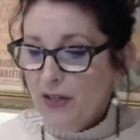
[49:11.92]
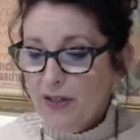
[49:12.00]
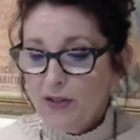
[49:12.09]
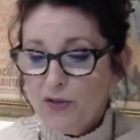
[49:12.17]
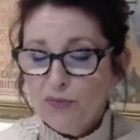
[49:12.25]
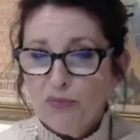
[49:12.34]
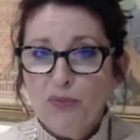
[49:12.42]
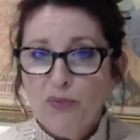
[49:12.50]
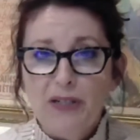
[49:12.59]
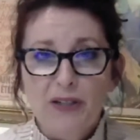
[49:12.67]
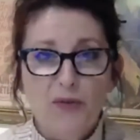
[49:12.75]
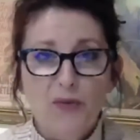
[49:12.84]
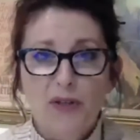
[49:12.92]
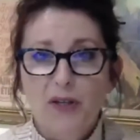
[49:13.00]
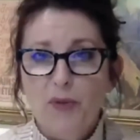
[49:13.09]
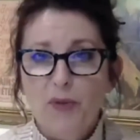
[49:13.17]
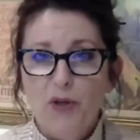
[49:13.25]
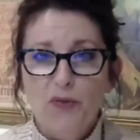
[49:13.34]
think it's really,
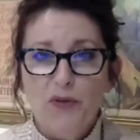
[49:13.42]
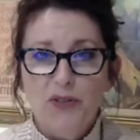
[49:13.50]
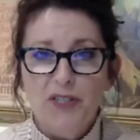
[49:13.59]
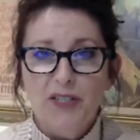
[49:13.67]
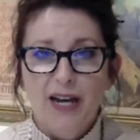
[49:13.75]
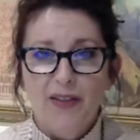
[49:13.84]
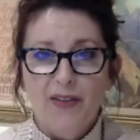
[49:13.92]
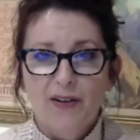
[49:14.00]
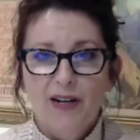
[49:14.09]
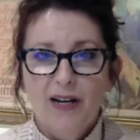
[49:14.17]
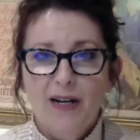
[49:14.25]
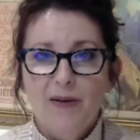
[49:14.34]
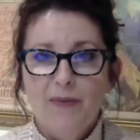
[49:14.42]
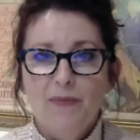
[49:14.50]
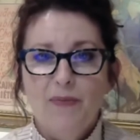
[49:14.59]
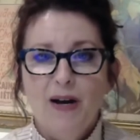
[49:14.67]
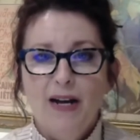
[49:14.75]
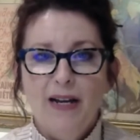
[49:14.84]
really beautiful together. Um,
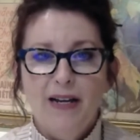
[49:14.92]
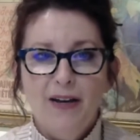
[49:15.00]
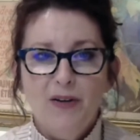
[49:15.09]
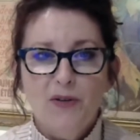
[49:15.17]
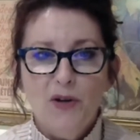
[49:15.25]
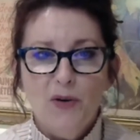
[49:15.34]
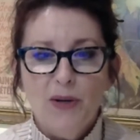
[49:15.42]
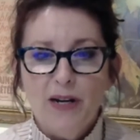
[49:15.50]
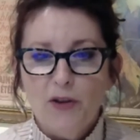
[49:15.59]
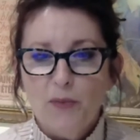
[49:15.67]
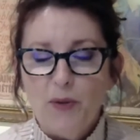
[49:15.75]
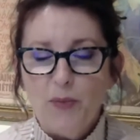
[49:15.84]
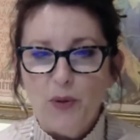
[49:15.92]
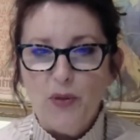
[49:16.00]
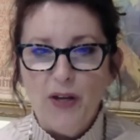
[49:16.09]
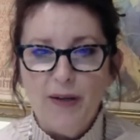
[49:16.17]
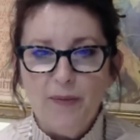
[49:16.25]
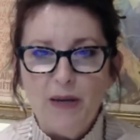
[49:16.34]
I, I don't know what other people
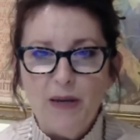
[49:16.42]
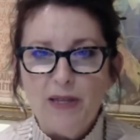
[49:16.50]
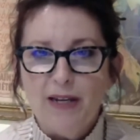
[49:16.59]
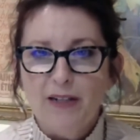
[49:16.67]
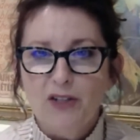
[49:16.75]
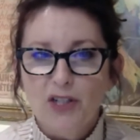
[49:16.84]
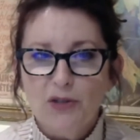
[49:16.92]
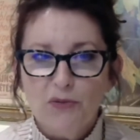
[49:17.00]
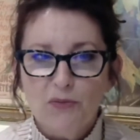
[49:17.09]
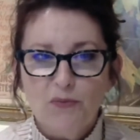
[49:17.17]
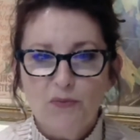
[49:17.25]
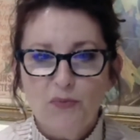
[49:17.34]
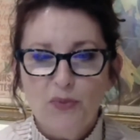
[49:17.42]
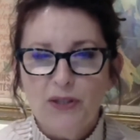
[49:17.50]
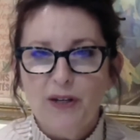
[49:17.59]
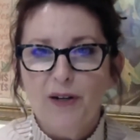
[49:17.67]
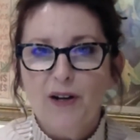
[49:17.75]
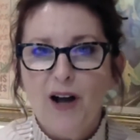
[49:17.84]
think. Maybe they can just put
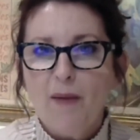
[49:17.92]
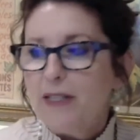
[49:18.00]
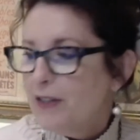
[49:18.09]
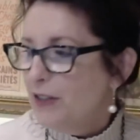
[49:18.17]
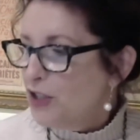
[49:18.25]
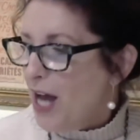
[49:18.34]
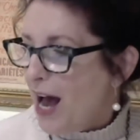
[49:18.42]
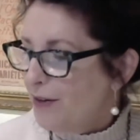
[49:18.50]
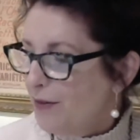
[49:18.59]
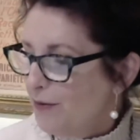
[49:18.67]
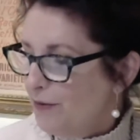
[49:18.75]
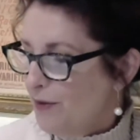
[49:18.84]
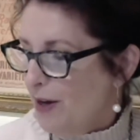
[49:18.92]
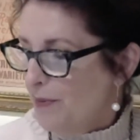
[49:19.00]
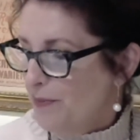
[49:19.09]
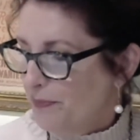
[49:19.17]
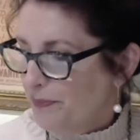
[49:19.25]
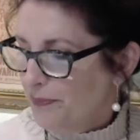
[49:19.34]
their comments in the chat.
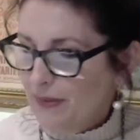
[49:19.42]
Um,